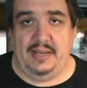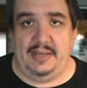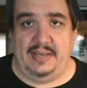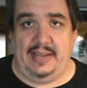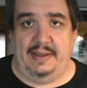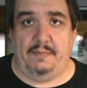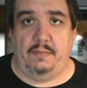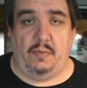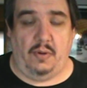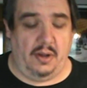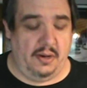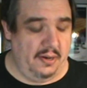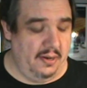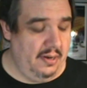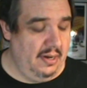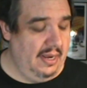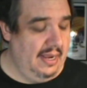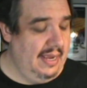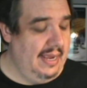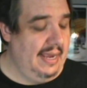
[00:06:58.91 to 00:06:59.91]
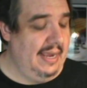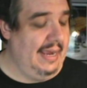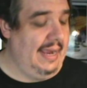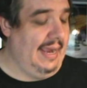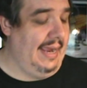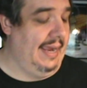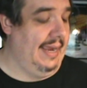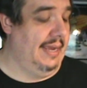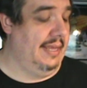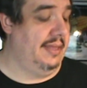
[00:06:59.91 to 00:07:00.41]
Dick Walker,
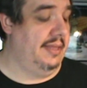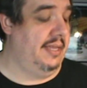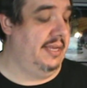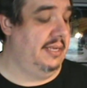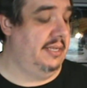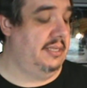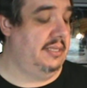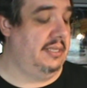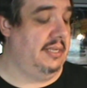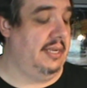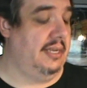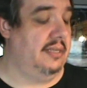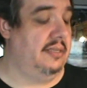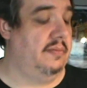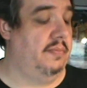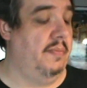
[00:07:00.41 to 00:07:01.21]
and this is